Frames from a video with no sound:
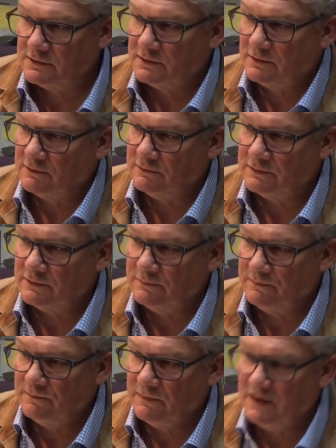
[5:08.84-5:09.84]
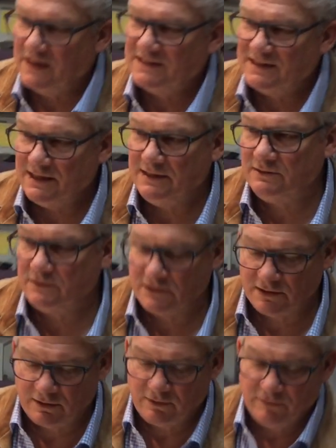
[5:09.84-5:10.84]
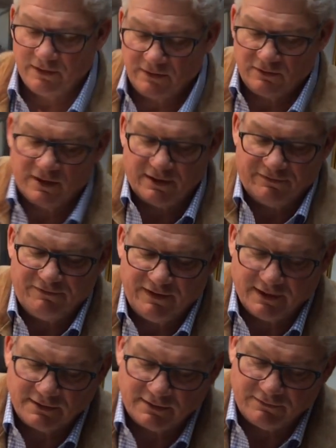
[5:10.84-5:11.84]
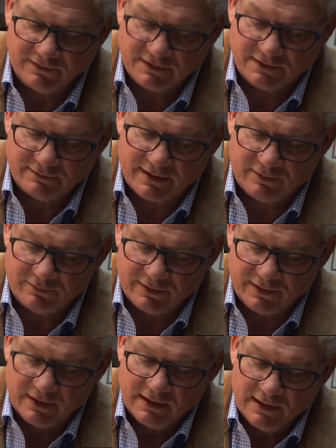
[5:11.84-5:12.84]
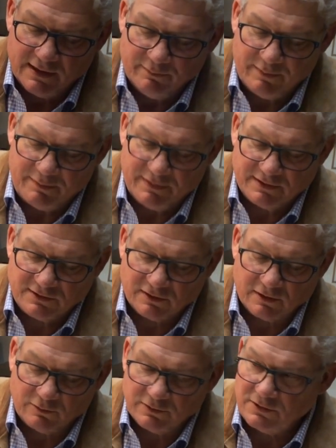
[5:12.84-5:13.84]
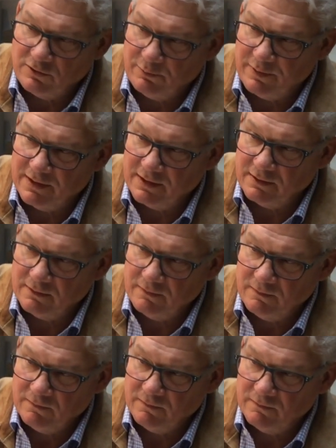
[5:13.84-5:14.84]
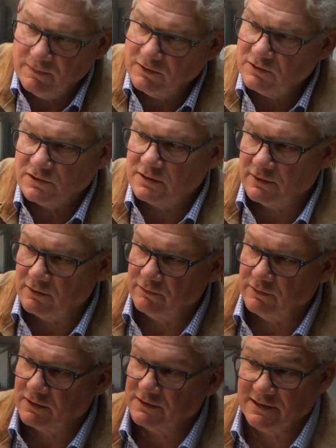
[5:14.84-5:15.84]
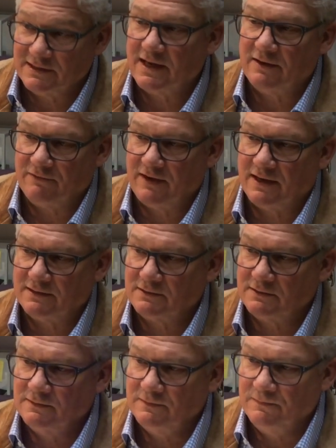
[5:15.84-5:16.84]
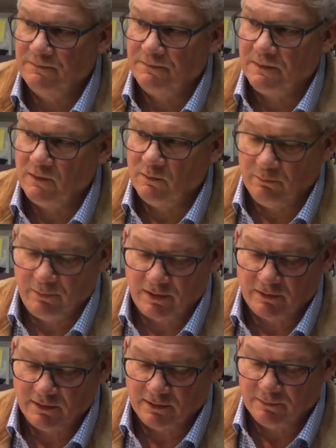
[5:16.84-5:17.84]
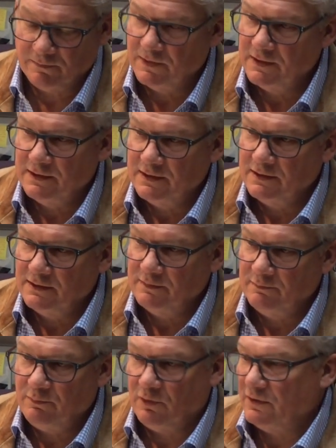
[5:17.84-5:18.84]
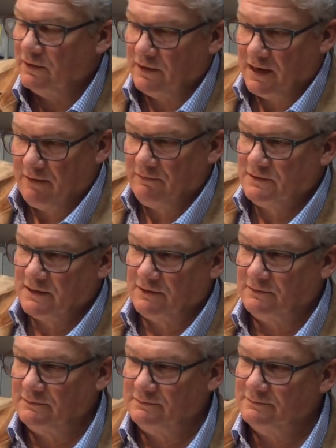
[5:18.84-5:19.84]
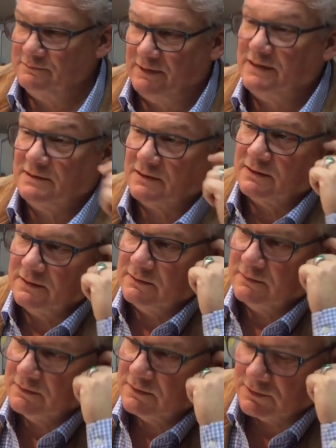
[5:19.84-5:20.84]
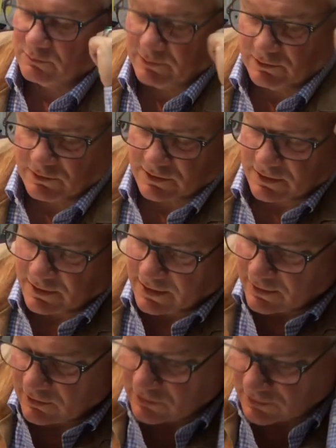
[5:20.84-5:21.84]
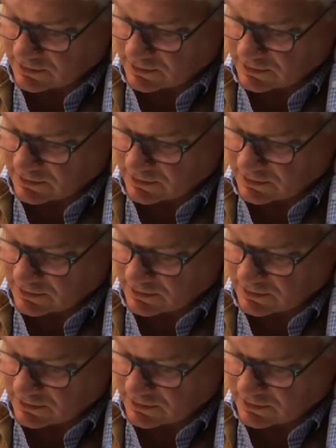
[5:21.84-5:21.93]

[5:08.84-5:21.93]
and start over. It's easier to start over than try to fix and futz around with maybe this circle was too big. He'll just start over because he's that fast. Better to pull another canvas out, basically, because when you start getting